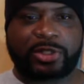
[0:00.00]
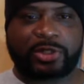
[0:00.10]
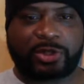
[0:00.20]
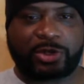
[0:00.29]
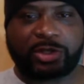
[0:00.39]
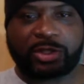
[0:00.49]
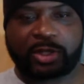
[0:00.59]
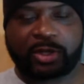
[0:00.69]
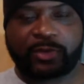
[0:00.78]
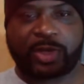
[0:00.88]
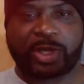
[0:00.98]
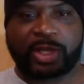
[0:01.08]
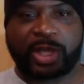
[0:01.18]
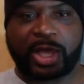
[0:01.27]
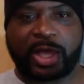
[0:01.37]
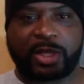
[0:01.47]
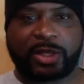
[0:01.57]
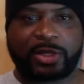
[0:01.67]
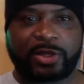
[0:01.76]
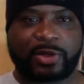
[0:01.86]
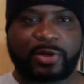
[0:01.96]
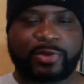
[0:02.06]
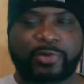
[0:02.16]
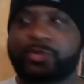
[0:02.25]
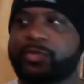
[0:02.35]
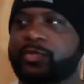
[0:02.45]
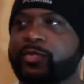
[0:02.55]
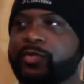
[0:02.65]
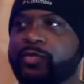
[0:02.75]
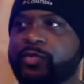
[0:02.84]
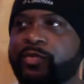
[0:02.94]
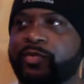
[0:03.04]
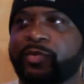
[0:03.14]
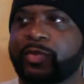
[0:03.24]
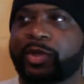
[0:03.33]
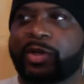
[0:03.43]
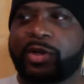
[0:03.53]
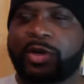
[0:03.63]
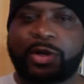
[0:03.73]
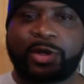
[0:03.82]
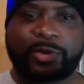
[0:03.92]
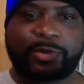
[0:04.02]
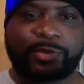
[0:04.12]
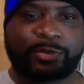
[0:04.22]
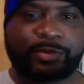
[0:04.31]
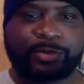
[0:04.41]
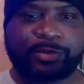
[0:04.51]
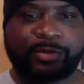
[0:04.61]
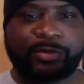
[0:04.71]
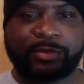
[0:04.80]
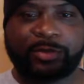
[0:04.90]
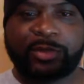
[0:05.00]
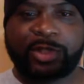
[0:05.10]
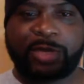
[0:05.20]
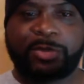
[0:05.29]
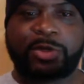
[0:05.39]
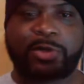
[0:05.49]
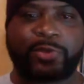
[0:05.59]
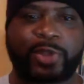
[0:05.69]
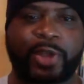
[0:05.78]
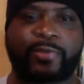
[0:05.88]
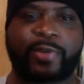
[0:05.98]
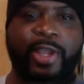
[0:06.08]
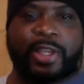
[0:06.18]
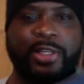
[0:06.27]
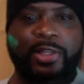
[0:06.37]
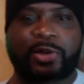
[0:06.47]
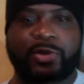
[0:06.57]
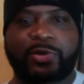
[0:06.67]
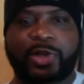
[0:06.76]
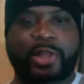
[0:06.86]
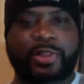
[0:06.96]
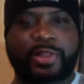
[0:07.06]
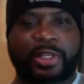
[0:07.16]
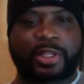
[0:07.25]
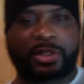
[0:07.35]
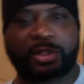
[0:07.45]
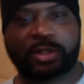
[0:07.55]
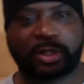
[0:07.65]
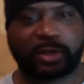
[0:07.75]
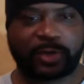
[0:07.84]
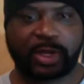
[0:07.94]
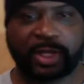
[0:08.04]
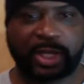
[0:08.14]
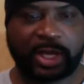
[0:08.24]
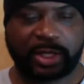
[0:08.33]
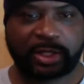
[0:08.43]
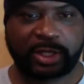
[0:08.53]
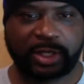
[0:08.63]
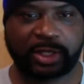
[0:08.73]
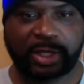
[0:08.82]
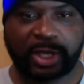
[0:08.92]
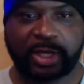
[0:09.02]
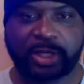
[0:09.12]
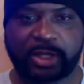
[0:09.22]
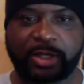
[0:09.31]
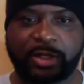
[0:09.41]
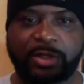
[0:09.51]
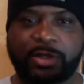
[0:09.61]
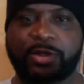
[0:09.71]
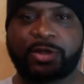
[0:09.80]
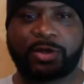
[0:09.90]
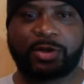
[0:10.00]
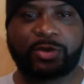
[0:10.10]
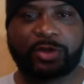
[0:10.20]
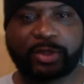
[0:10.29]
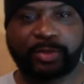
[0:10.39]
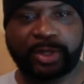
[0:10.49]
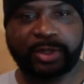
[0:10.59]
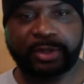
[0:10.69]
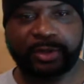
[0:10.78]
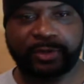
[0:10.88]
or shirts and stuff like that. You know, um, let me know if y'all find, if y'all think stuff like that is getting kind of, expensive.